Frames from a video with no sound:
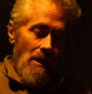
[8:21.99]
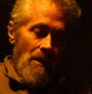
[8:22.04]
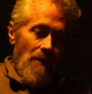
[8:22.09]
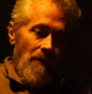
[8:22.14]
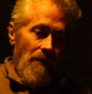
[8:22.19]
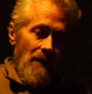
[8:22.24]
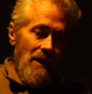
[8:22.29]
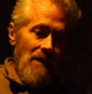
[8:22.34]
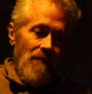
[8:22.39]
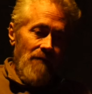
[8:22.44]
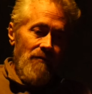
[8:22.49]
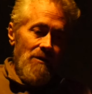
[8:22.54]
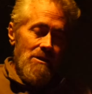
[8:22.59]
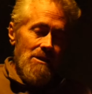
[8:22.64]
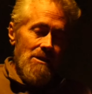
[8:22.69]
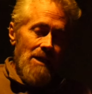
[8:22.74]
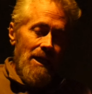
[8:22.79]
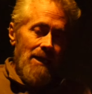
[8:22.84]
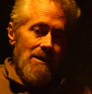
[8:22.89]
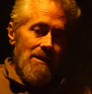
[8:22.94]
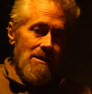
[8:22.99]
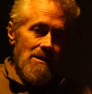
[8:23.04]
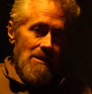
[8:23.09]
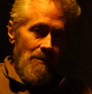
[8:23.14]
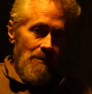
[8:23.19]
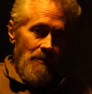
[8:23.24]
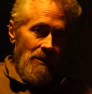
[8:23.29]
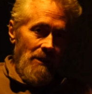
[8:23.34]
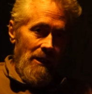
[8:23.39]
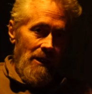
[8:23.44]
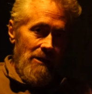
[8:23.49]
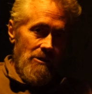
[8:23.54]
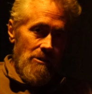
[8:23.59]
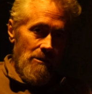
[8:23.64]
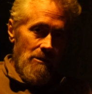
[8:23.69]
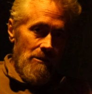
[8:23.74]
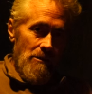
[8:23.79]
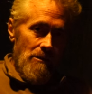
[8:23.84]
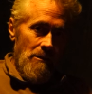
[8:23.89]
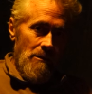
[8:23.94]
Think of this like a
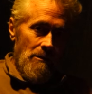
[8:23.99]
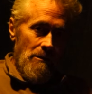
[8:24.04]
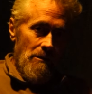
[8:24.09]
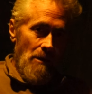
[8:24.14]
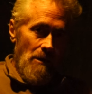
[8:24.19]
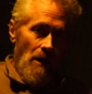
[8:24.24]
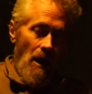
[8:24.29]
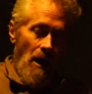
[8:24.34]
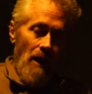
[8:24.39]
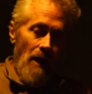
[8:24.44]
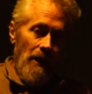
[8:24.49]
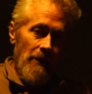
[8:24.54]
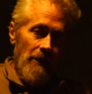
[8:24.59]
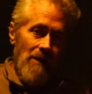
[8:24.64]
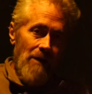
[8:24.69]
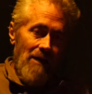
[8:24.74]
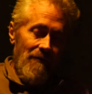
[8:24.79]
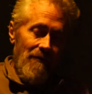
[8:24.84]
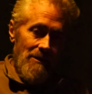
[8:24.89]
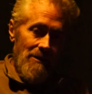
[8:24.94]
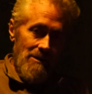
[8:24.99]
simulation, a holographic